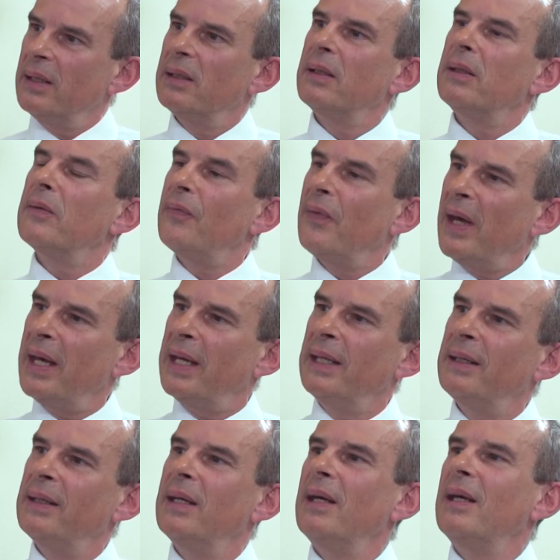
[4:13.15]
to
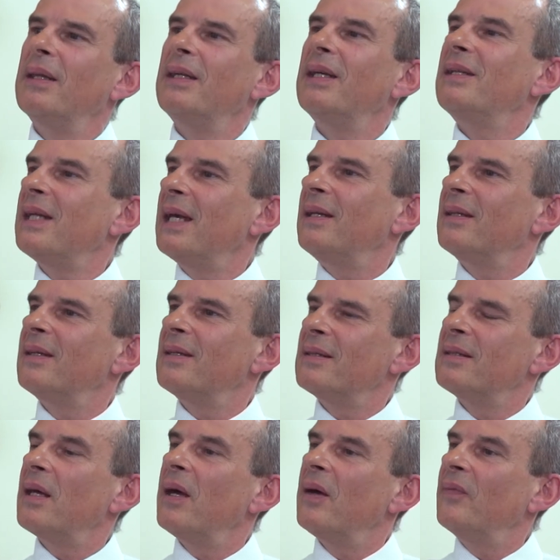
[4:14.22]
define the
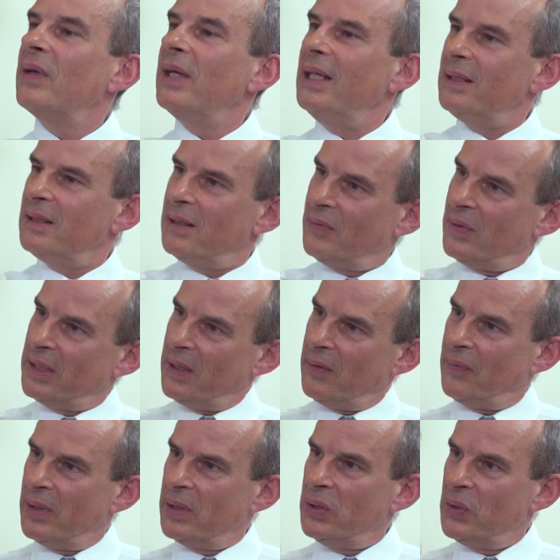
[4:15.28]
agendas of each of the
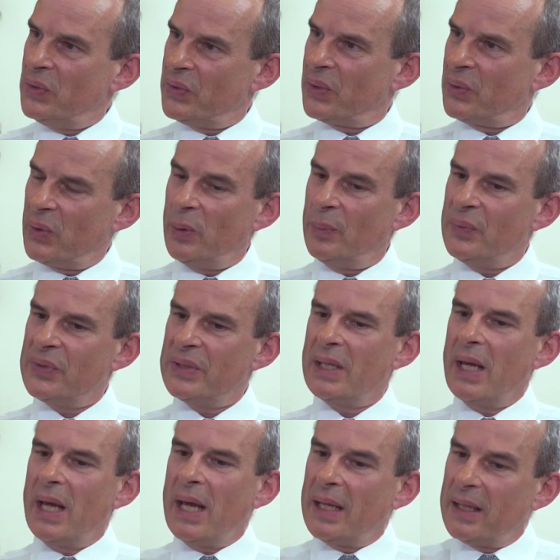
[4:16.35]
different user groups,
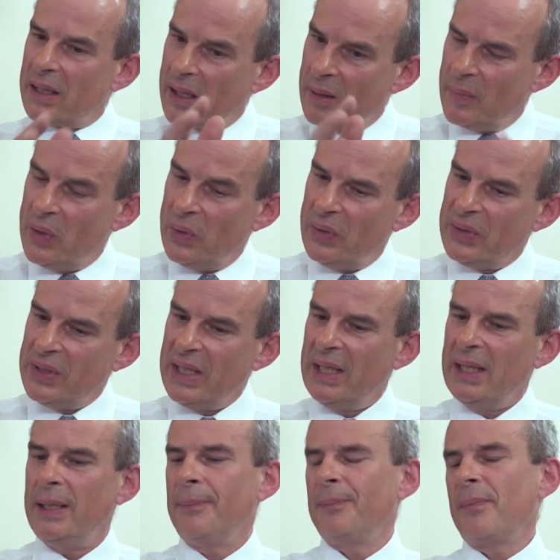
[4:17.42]
the
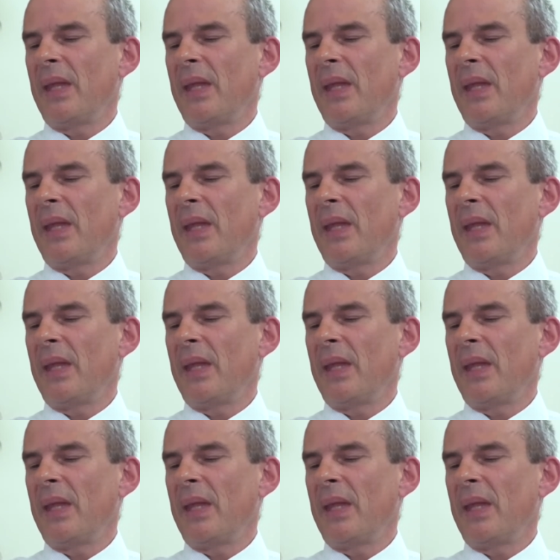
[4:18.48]
community,